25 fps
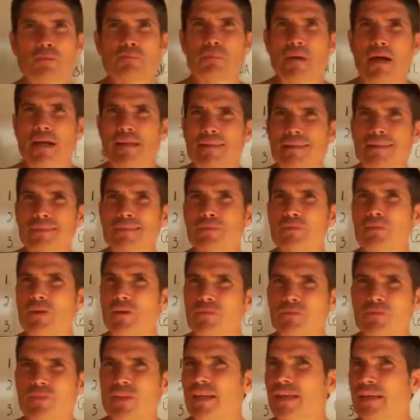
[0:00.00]
button, it's
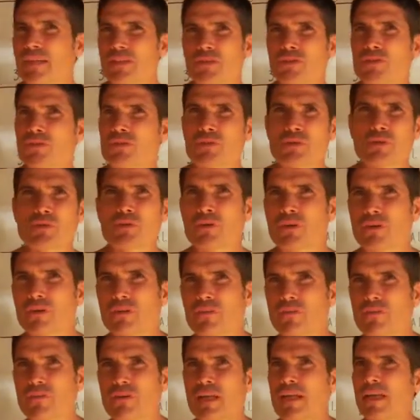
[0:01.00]
worth like a 2 or a
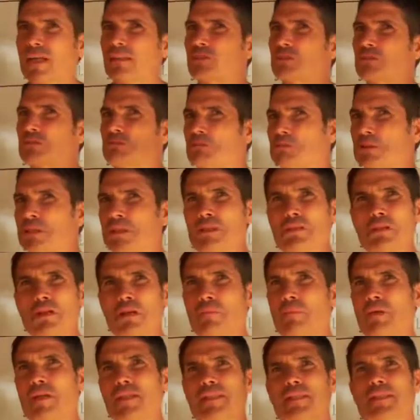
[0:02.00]
3. It's not
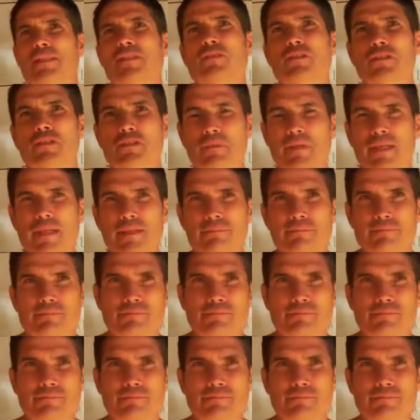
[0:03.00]
a big deal to me.